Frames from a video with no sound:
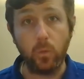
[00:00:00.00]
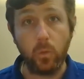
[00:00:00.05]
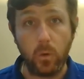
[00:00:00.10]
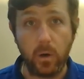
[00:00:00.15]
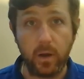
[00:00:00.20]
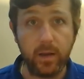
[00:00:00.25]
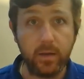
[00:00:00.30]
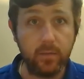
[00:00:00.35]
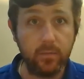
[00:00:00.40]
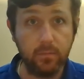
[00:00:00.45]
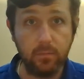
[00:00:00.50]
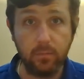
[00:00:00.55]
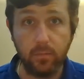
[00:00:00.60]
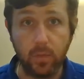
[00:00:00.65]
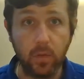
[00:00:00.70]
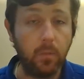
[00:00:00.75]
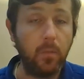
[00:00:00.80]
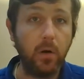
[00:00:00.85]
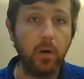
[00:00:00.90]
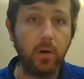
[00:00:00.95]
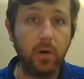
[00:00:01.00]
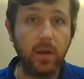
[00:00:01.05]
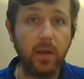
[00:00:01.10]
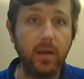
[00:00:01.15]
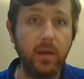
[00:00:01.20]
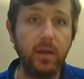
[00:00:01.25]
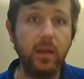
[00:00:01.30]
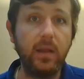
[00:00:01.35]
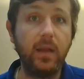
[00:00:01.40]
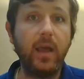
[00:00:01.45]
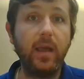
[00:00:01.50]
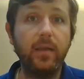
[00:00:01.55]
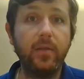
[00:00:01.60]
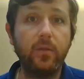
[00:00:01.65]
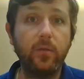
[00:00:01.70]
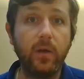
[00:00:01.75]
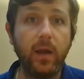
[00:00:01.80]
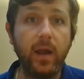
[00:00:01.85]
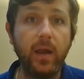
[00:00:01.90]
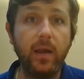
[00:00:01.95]
what the market
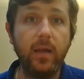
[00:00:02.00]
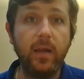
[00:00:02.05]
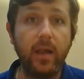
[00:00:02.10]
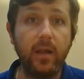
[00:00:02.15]
does, right?